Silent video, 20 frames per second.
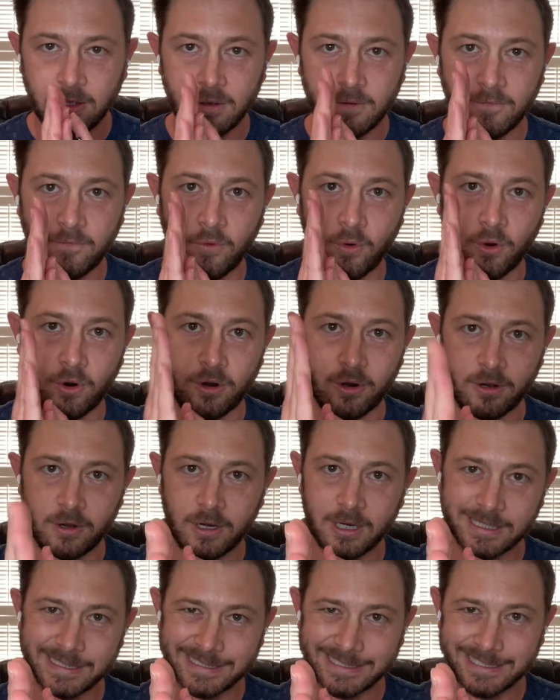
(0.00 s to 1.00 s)

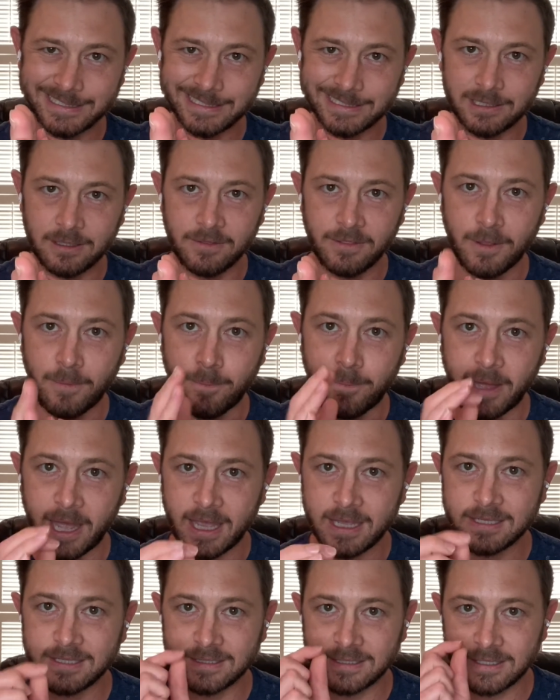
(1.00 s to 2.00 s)
for the
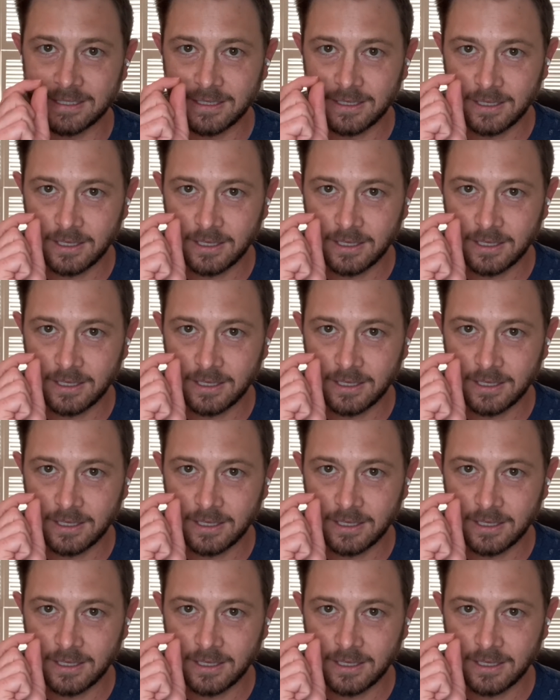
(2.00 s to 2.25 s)
best,